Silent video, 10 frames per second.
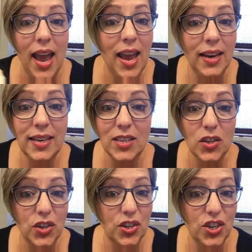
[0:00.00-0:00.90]
Any
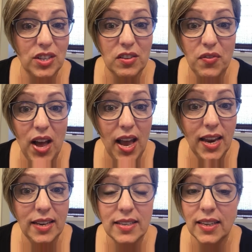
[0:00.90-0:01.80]
detergent's
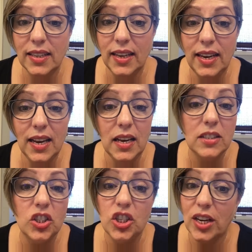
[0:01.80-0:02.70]
fine to clean it.
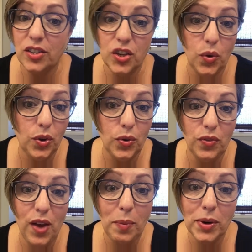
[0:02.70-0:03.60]
Just don't use
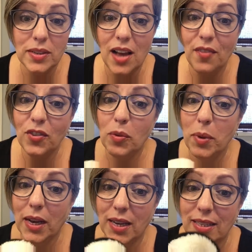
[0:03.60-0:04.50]
fabric softener
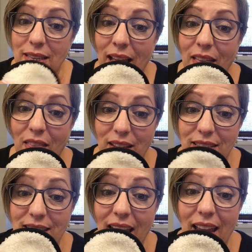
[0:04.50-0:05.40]
because they
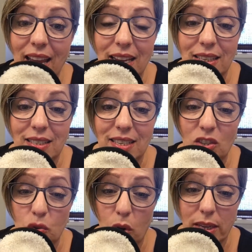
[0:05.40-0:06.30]
say it
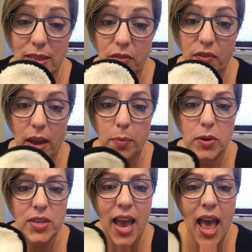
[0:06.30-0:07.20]
destroys the fibers.